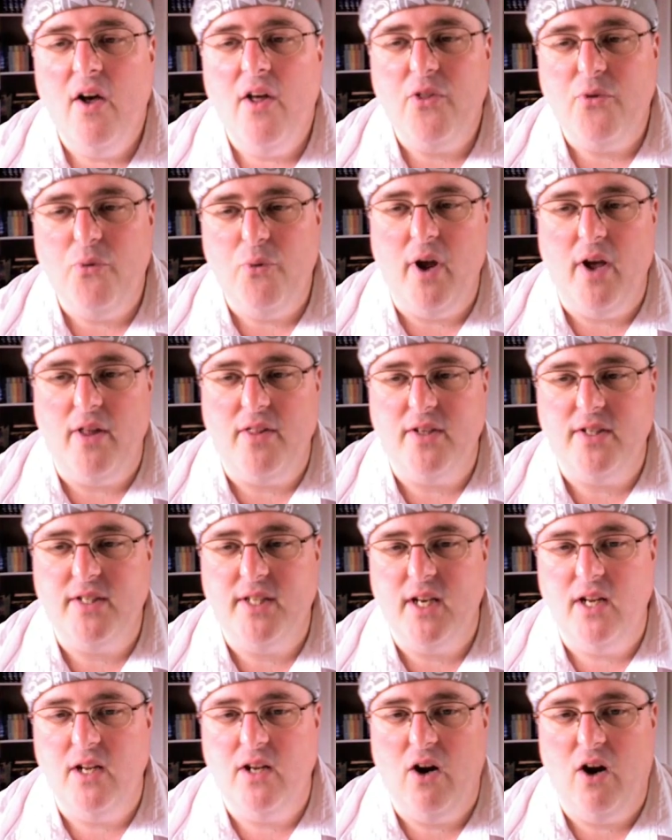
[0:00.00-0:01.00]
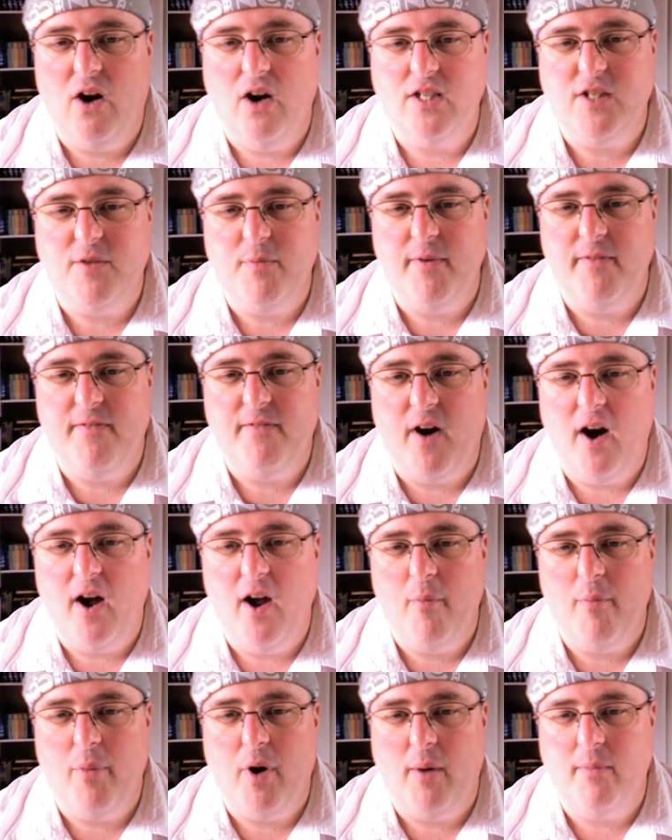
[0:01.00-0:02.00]
3 other synagogues have been
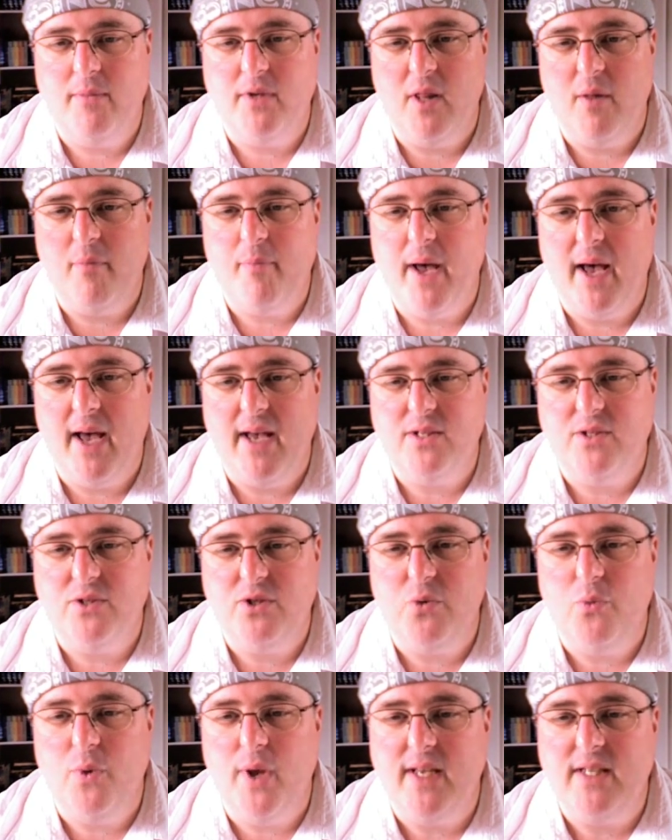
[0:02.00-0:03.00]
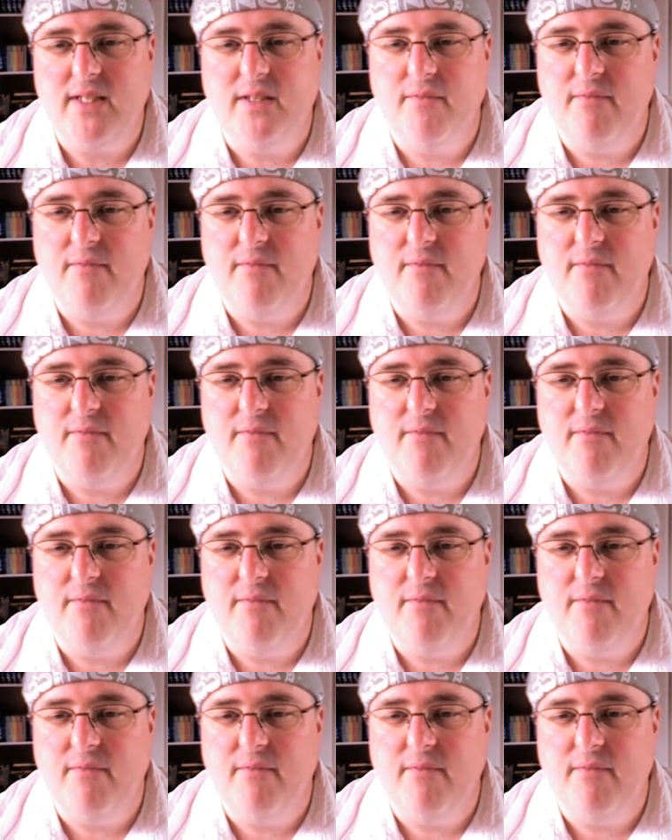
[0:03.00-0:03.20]
firebombed in the past 2 weeks,